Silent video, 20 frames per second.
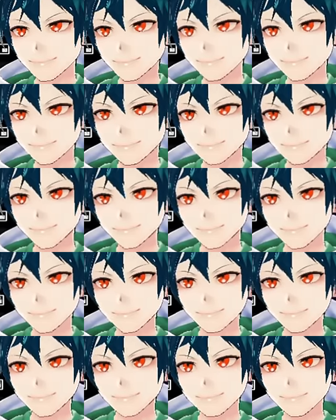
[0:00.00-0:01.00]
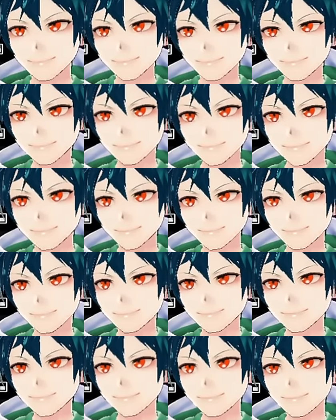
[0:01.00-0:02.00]
think I can give those things up.
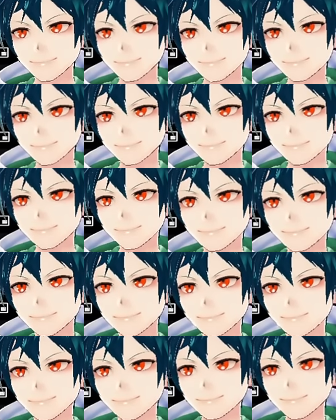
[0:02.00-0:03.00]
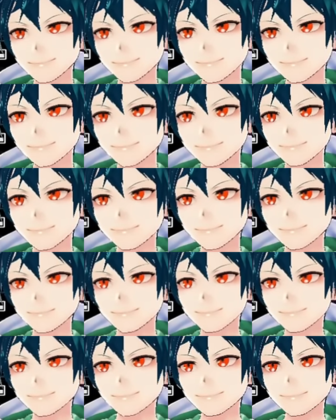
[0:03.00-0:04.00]
Those are things that will continue to
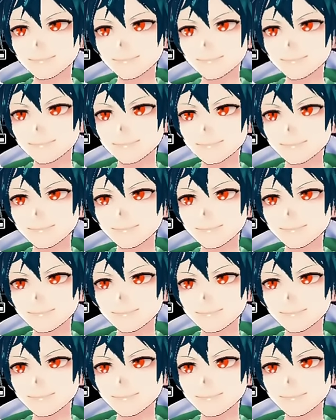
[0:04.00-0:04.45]
stay true.